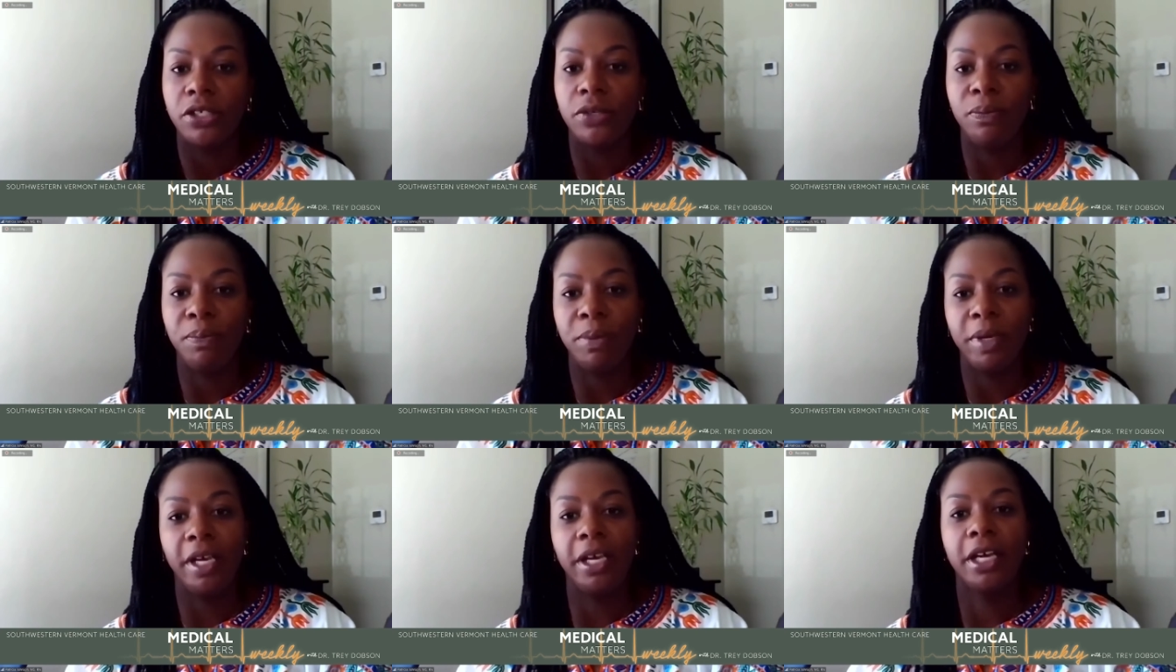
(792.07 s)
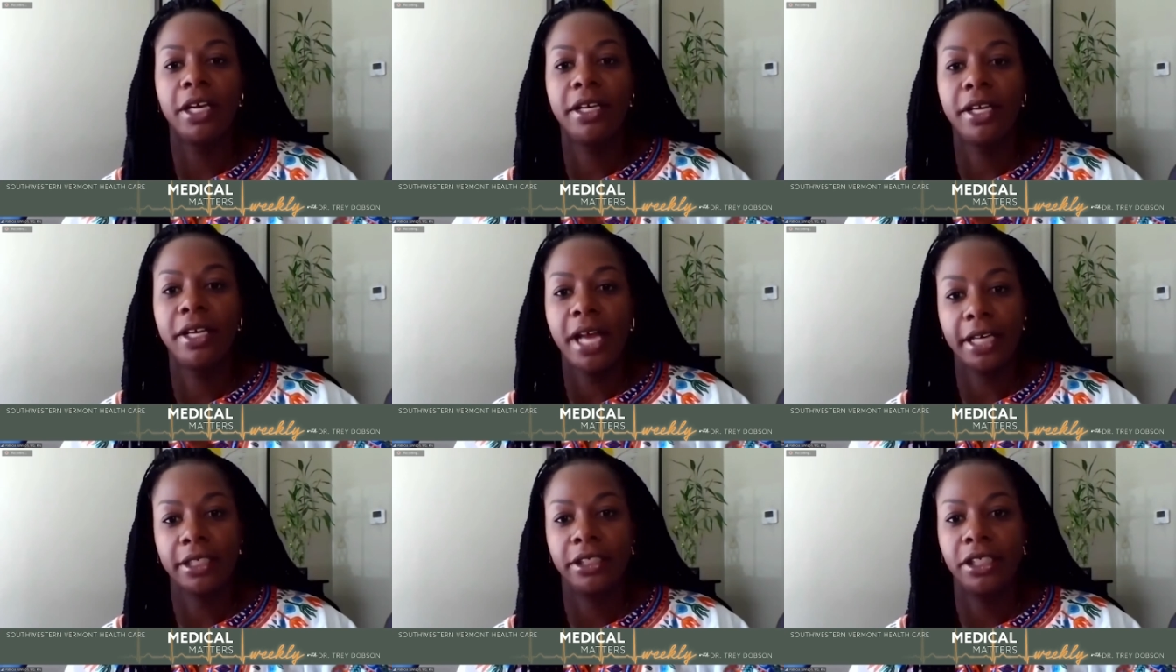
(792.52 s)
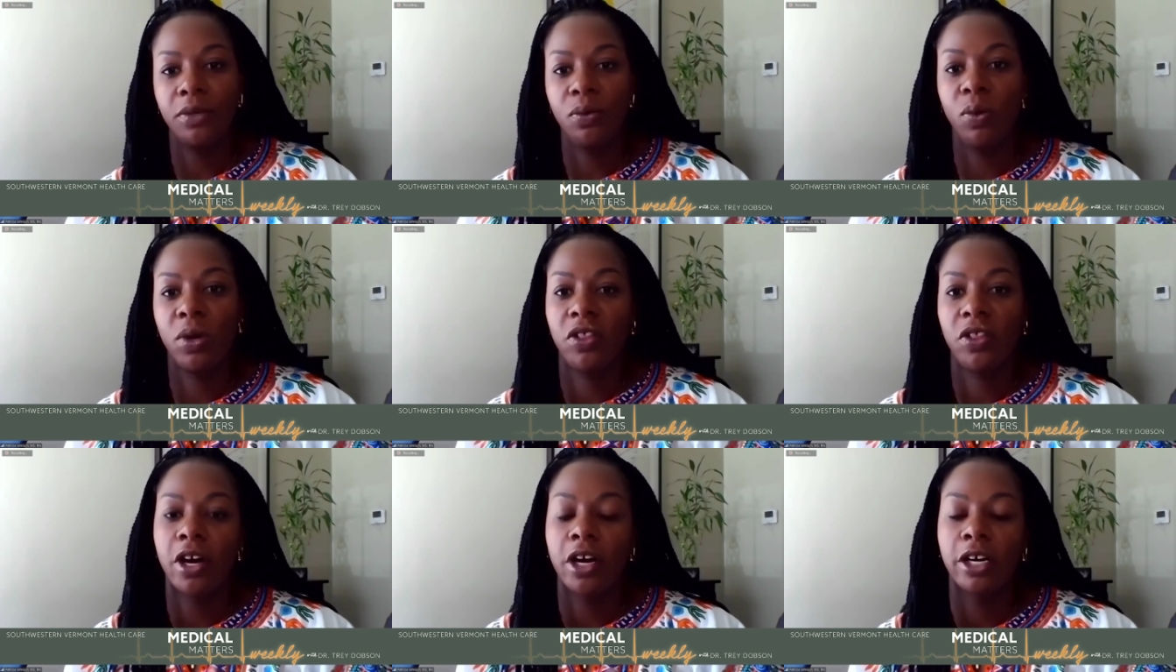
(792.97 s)
to be
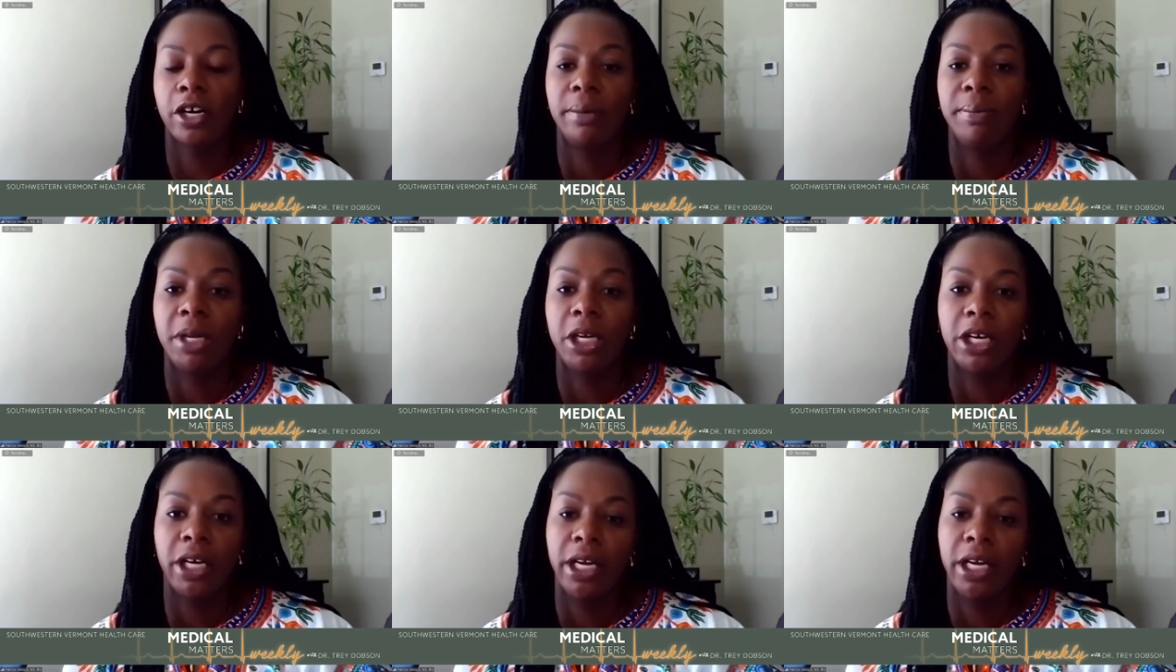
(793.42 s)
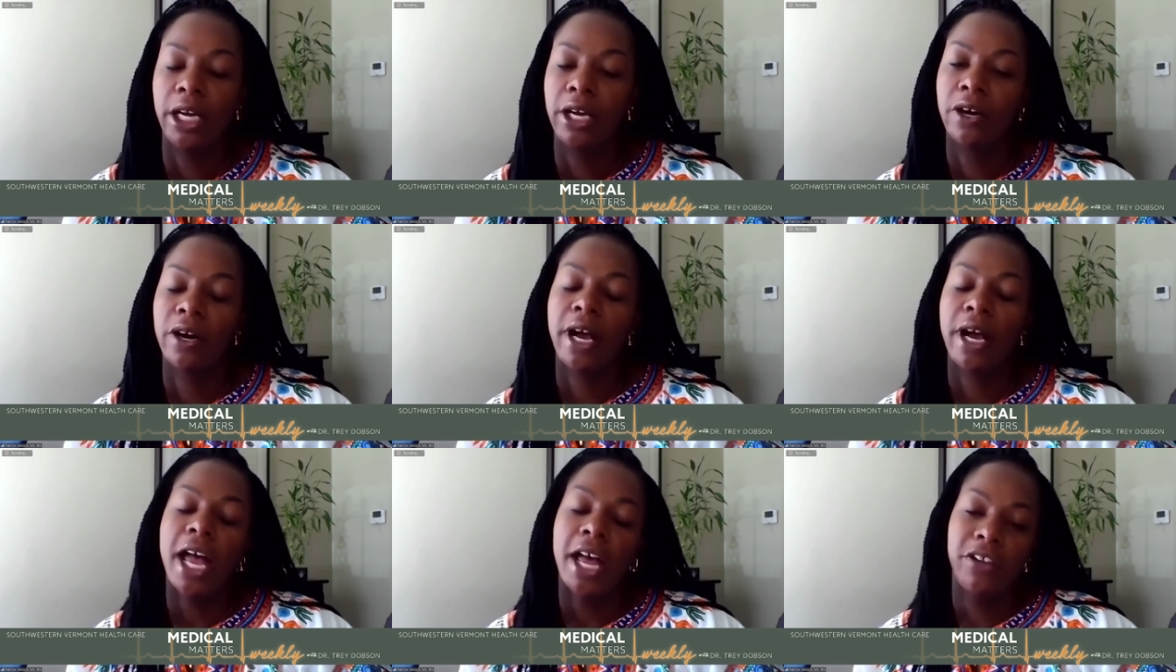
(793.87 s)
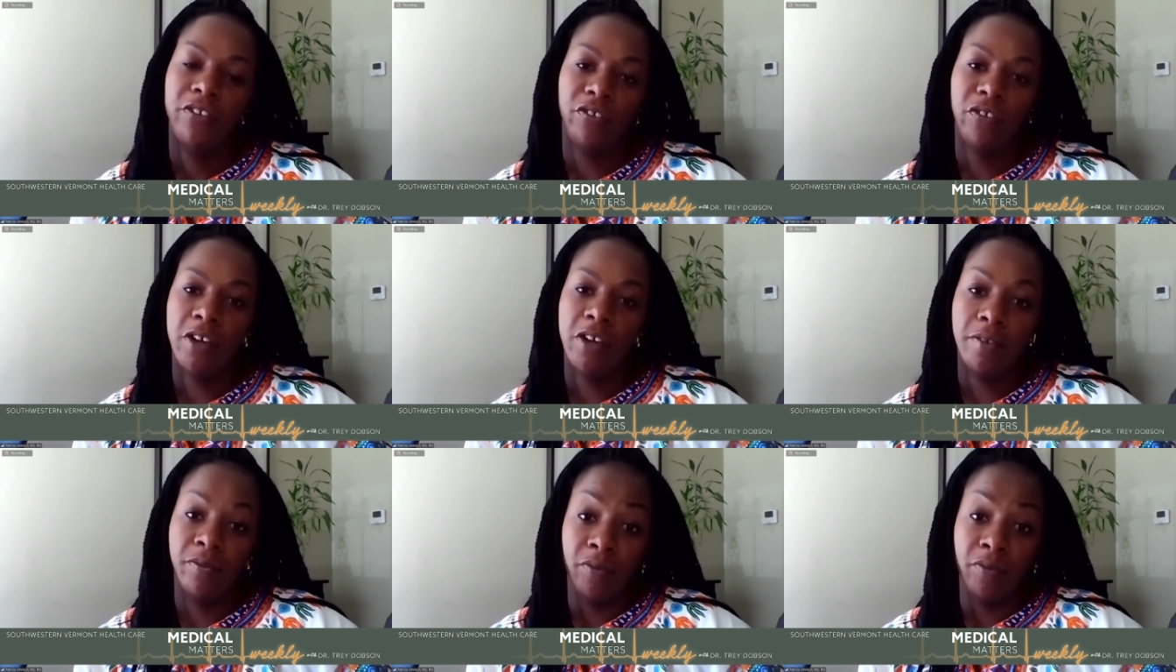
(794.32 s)
connected with our community here at
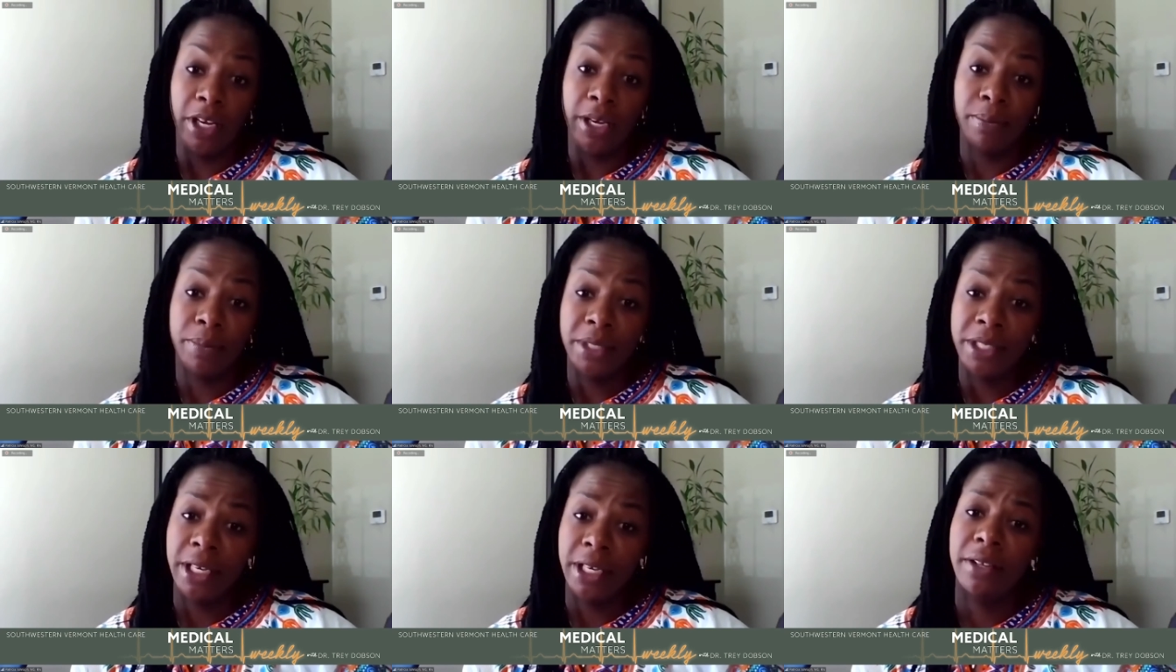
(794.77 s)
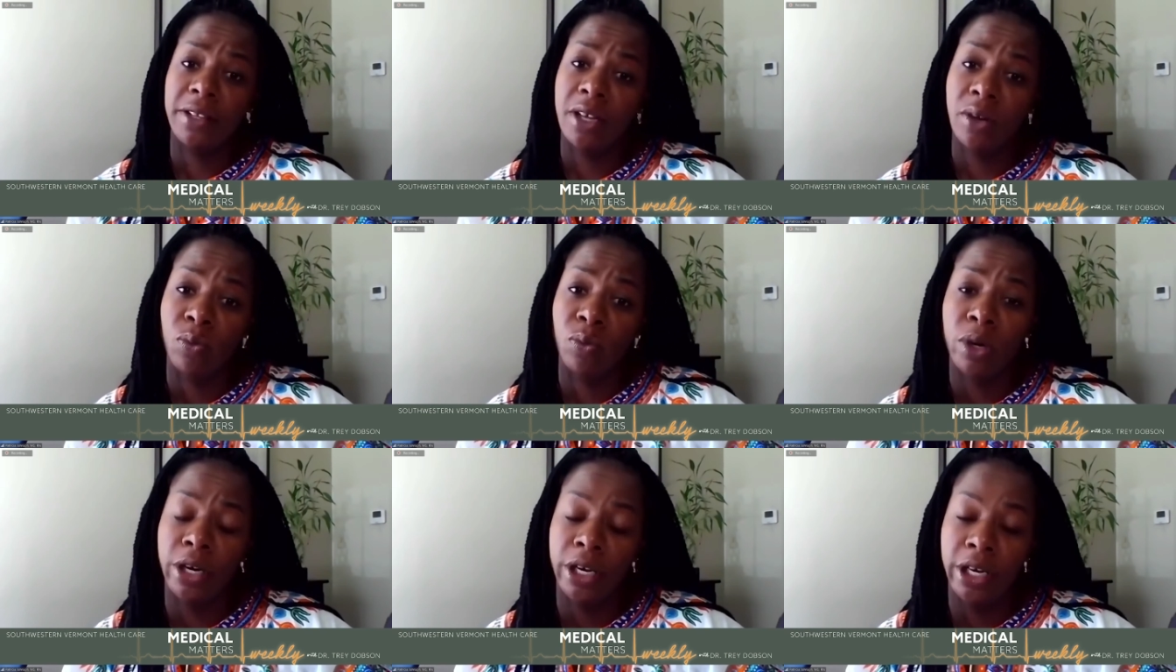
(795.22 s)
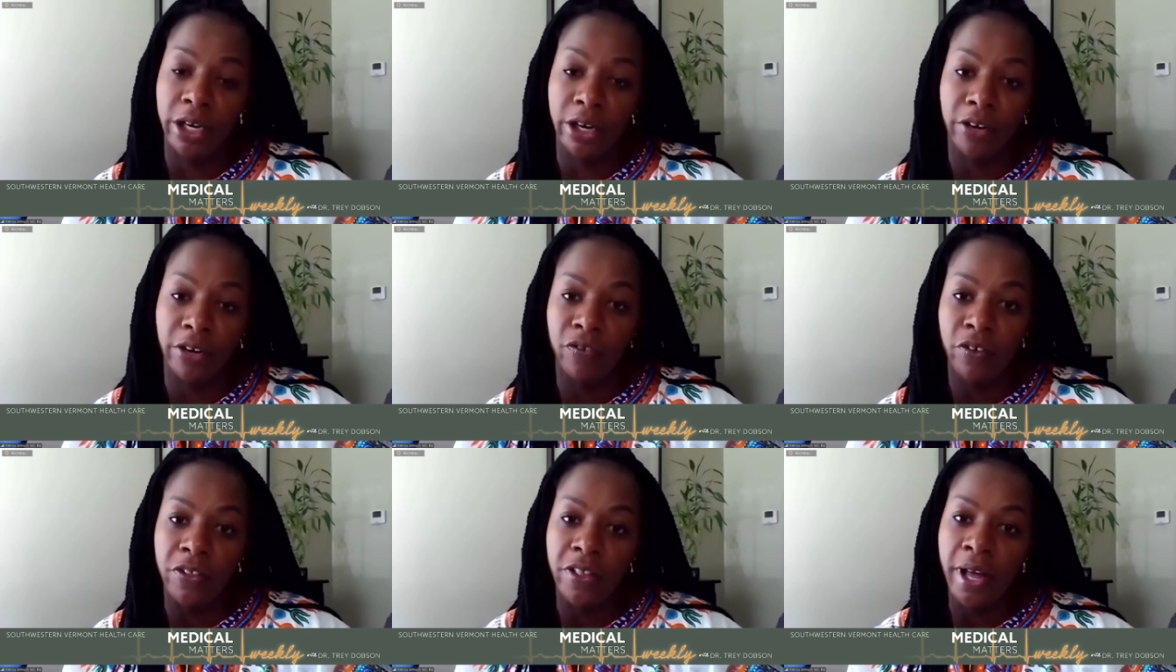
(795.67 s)
SVMC and that we're
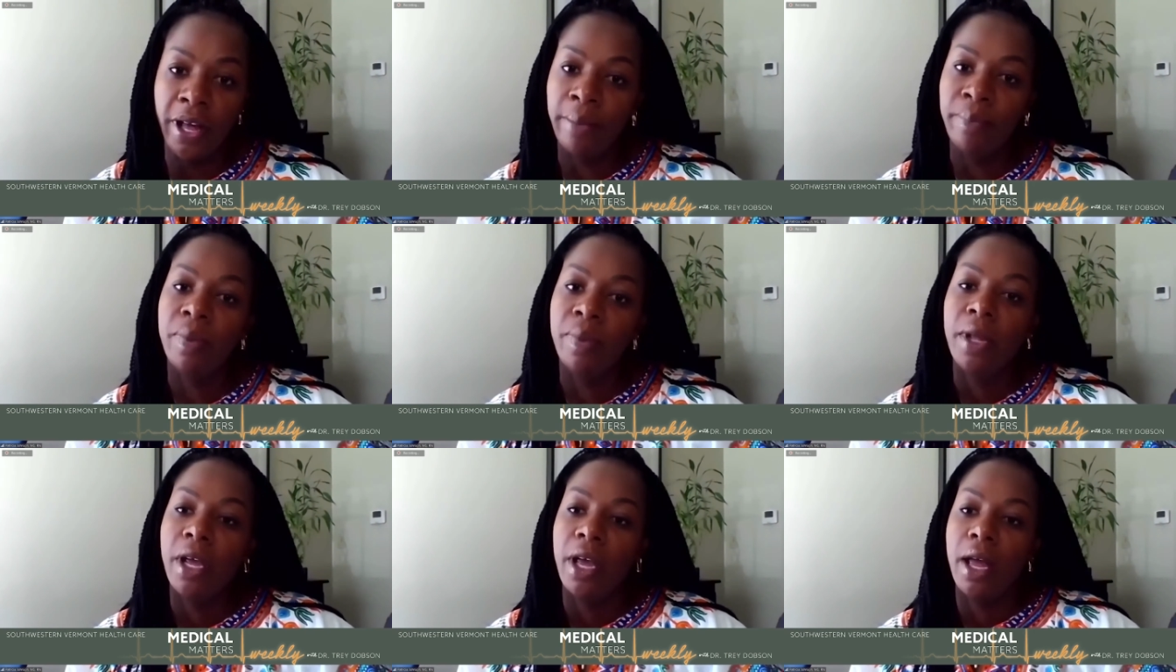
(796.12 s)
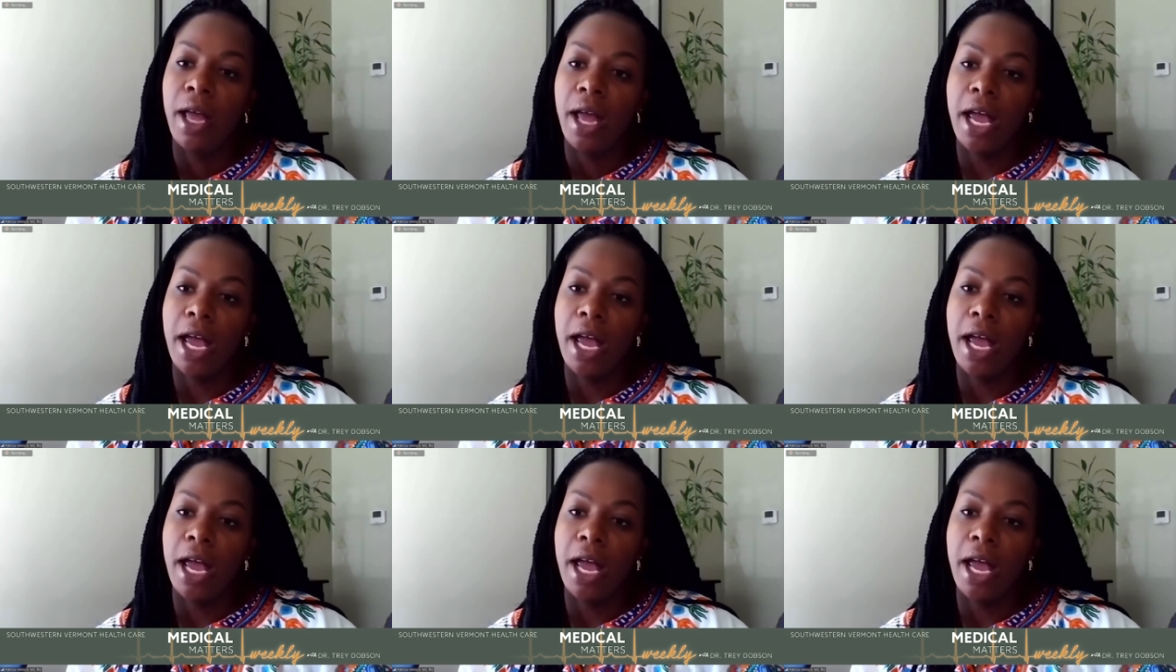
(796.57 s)
here for them